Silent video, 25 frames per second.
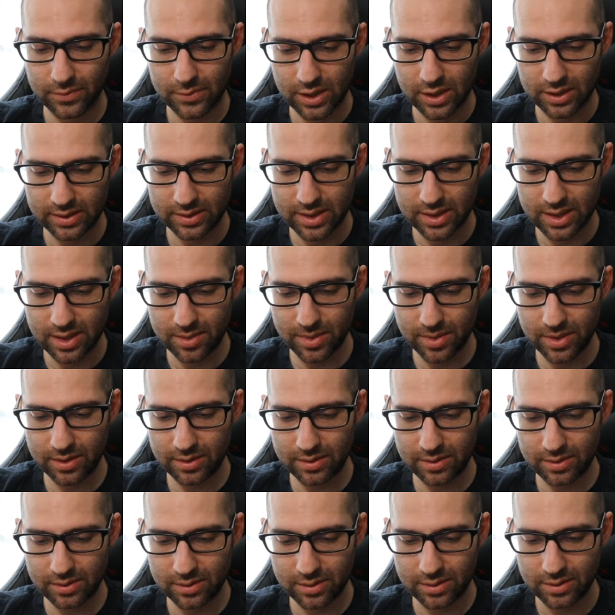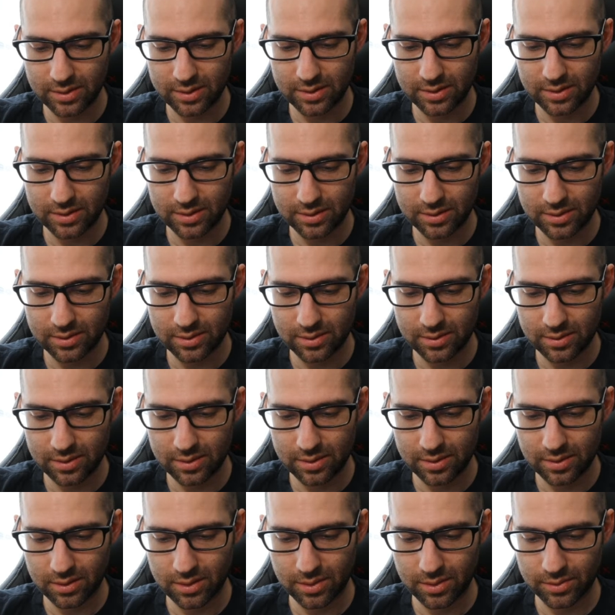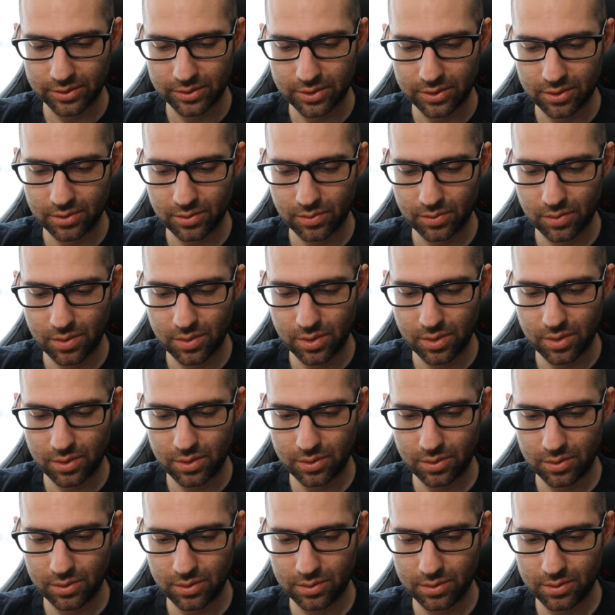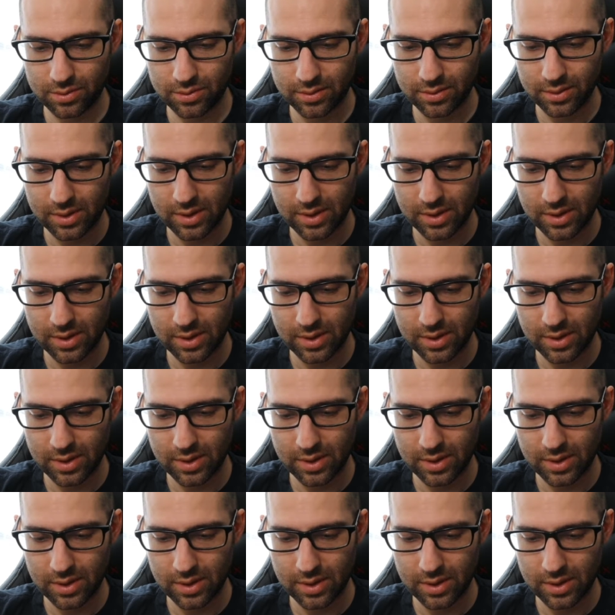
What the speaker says: damn it. I was on a roll